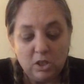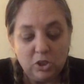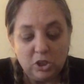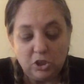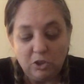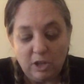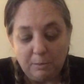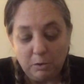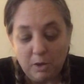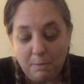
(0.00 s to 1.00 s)
She chewed
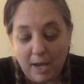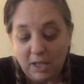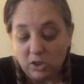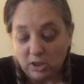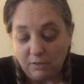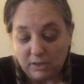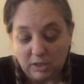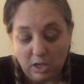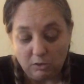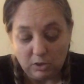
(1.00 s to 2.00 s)
up 3 pages of his
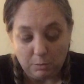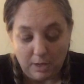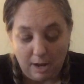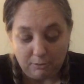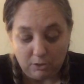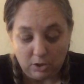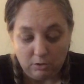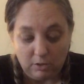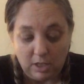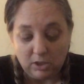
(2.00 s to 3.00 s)
notes one
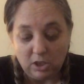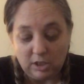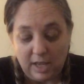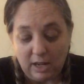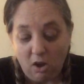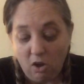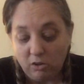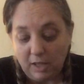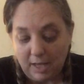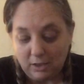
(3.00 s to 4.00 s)
afternoon, and it took Dad all
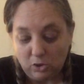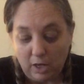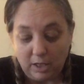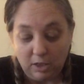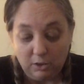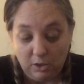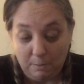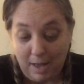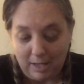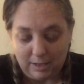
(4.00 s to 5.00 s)
night to try to glue them
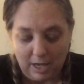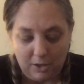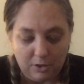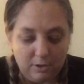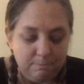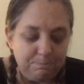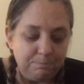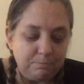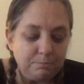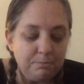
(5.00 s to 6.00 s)
back together.
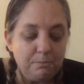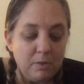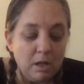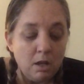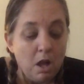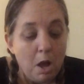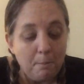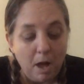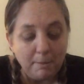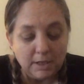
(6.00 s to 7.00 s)

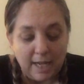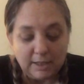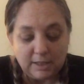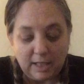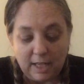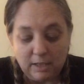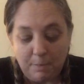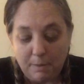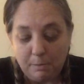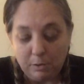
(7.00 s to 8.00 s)
Mom and Dad decided to
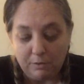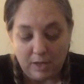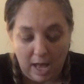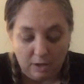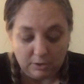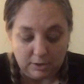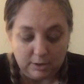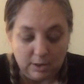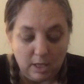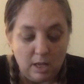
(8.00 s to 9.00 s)
baby-proof the
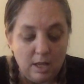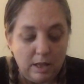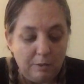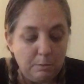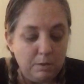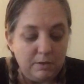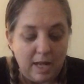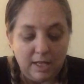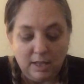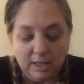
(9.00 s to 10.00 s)
house. They removed
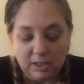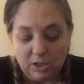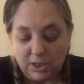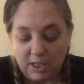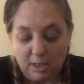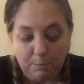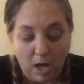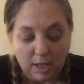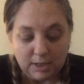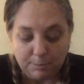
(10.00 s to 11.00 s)
anything that Tootsie could
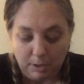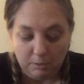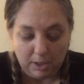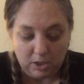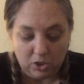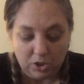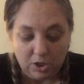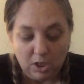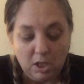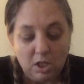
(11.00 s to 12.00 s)
possibly reach.
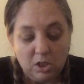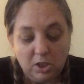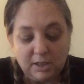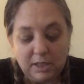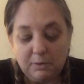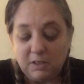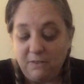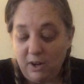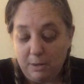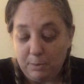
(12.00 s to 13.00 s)
Tootsie was
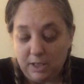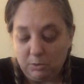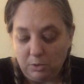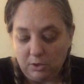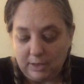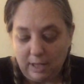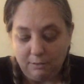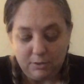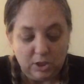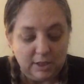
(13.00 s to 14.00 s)
very pleased with herself.
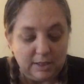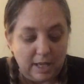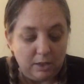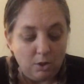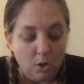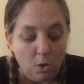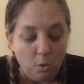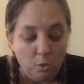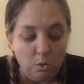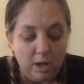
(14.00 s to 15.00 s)
She said,
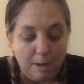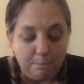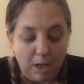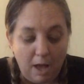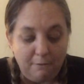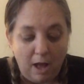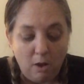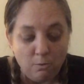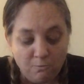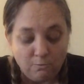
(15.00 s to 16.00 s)
"Ooga blafa
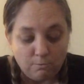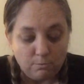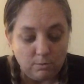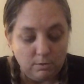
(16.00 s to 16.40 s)
hum."